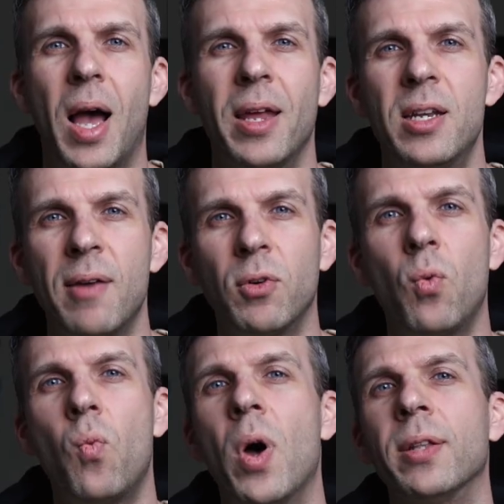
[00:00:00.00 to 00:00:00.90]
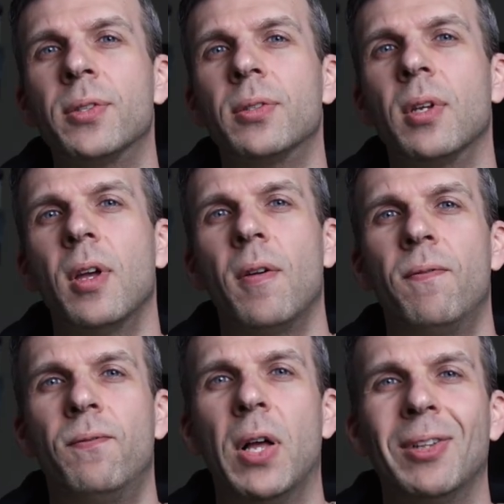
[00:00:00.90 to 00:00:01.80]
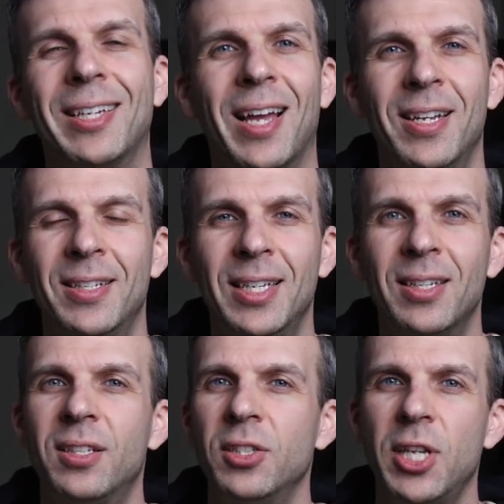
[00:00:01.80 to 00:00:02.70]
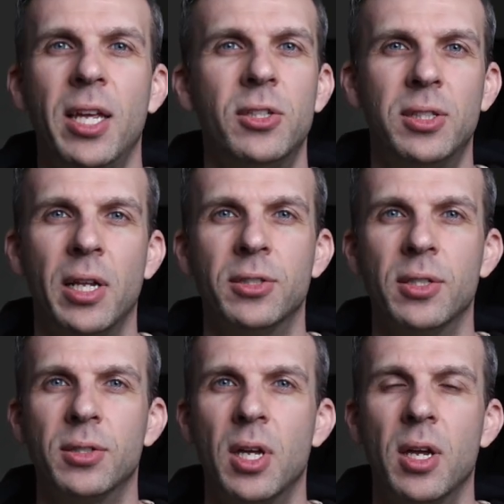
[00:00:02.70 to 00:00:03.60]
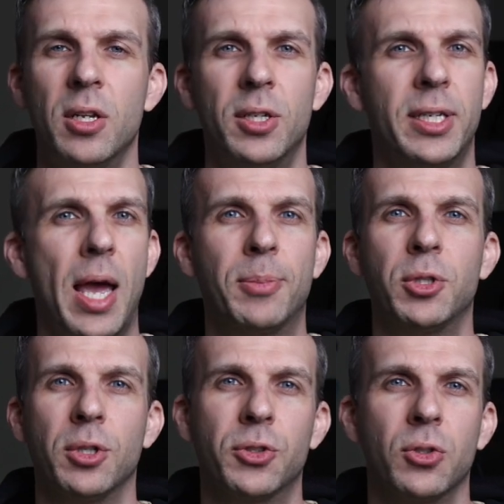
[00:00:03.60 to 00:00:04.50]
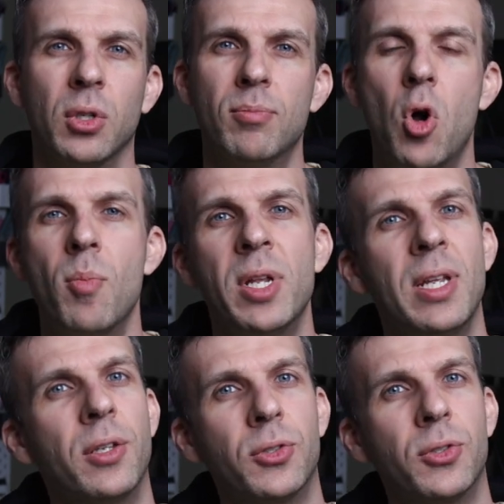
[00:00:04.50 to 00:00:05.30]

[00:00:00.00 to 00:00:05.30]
I never once felt like I needed to change lenses to capture a certain moment in a